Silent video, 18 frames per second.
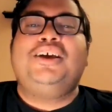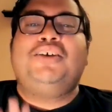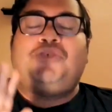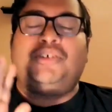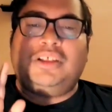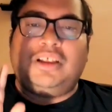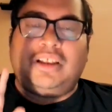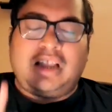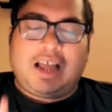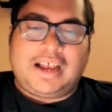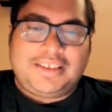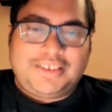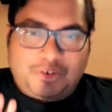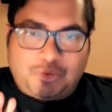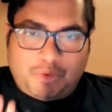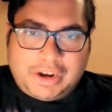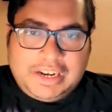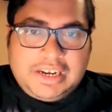For the
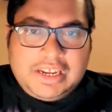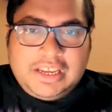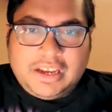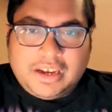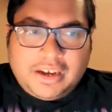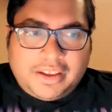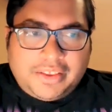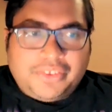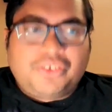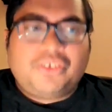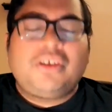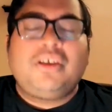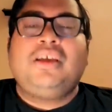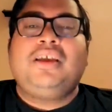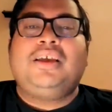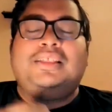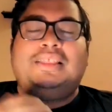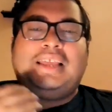last 20 years,
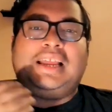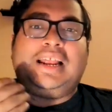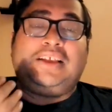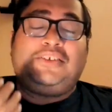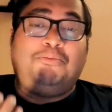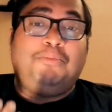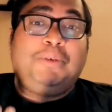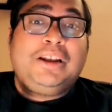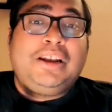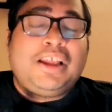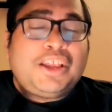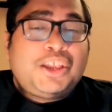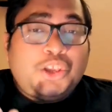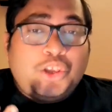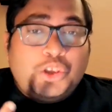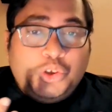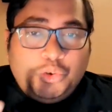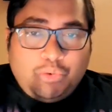there has been a
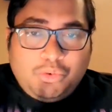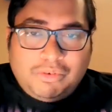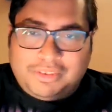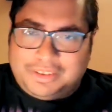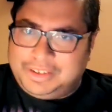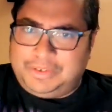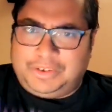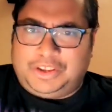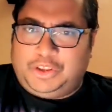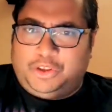huge